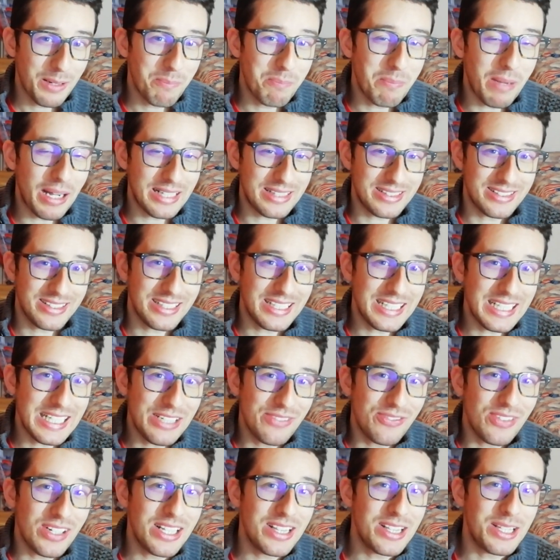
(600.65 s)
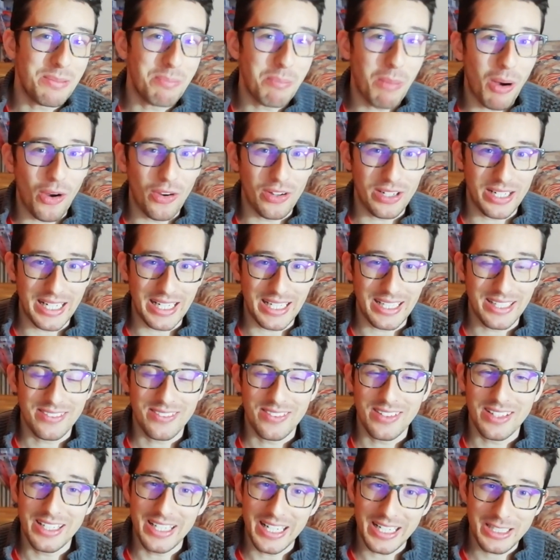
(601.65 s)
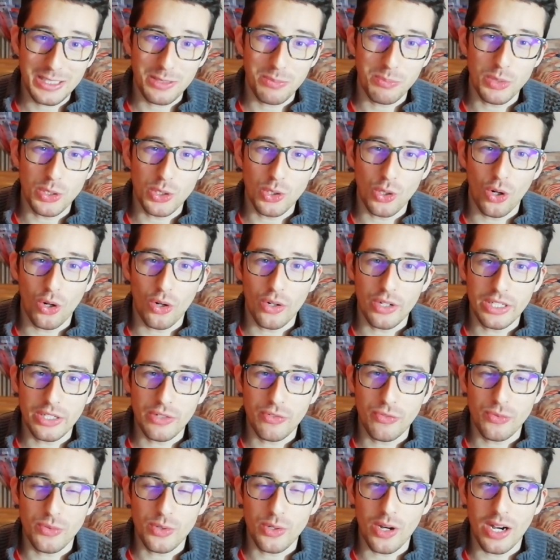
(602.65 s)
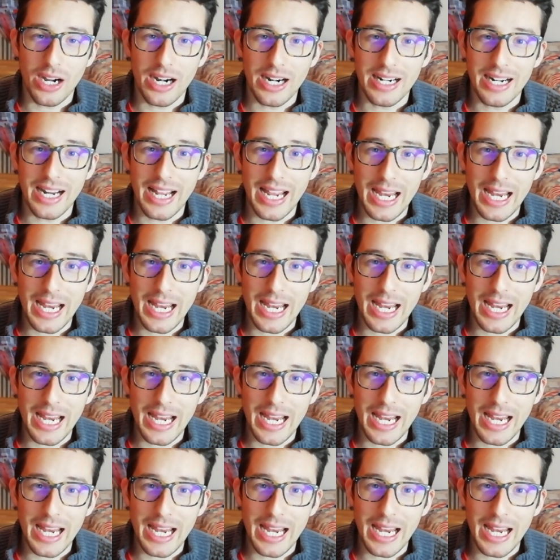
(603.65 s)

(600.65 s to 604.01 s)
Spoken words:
but even the monkey. Let me know if you are